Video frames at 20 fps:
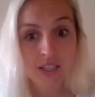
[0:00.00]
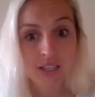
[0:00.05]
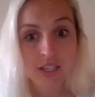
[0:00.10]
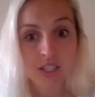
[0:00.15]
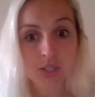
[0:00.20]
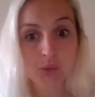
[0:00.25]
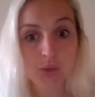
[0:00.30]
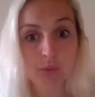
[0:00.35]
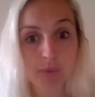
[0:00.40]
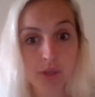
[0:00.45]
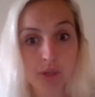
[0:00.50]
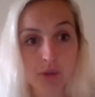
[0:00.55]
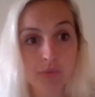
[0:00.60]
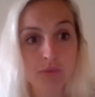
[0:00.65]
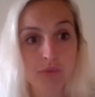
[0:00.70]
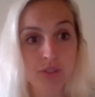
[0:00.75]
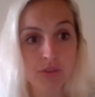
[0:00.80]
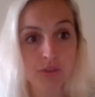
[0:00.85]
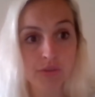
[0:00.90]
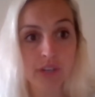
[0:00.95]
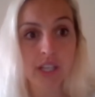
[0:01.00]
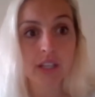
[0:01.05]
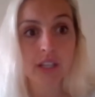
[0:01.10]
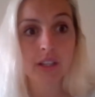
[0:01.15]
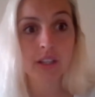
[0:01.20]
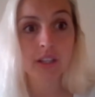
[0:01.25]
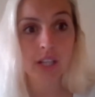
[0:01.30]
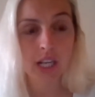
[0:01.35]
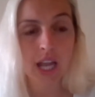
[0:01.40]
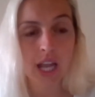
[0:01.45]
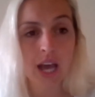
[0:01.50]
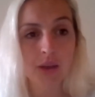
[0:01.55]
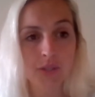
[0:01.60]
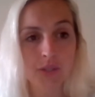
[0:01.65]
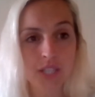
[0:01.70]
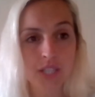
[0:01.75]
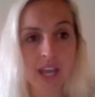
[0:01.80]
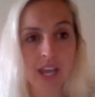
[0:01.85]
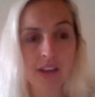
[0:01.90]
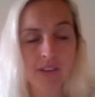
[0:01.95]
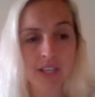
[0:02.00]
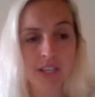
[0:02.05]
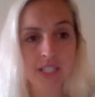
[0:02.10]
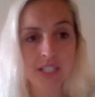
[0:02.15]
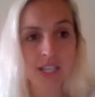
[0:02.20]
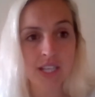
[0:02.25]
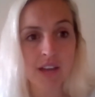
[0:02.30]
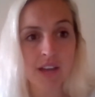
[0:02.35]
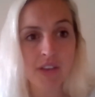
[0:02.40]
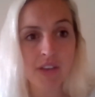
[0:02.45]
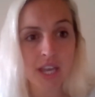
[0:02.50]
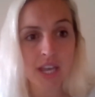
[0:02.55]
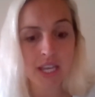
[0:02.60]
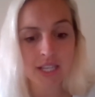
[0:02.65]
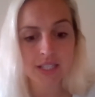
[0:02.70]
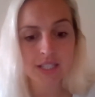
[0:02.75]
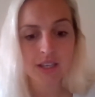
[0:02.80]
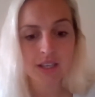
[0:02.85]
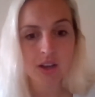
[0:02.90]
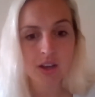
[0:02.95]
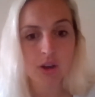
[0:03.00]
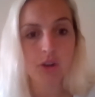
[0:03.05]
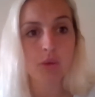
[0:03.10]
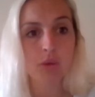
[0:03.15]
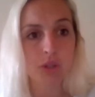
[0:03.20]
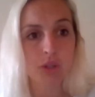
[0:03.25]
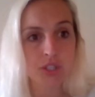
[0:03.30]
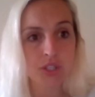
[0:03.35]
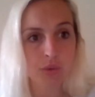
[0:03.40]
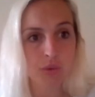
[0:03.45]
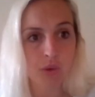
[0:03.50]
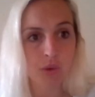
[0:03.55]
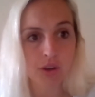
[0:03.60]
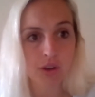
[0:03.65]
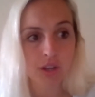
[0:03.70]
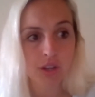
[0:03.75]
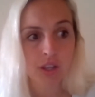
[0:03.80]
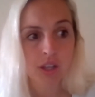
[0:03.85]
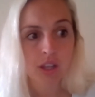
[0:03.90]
so it becomes a real cloudy area to navigate on a one-to-one.